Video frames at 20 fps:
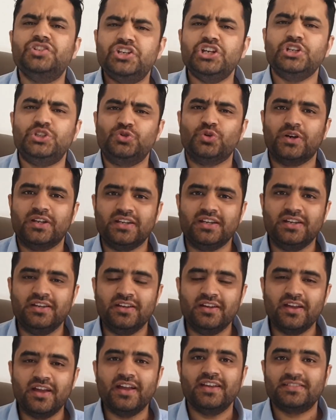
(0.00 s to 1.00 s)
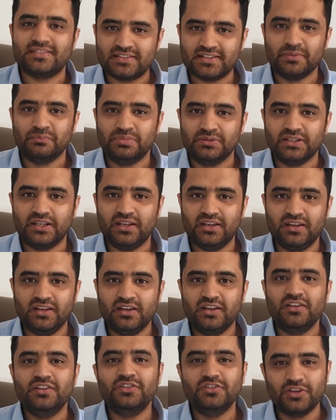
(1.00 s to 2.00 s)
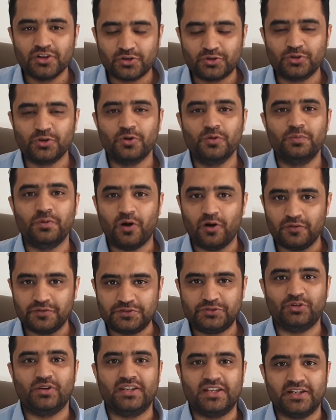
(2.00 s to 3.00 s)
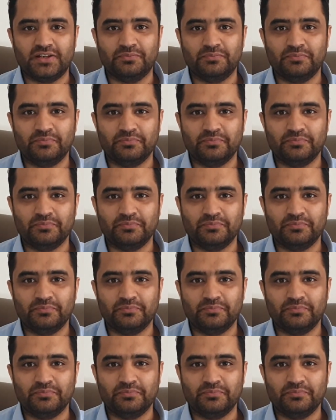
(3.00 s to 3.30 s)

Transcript: The G20 is simply the group of 20.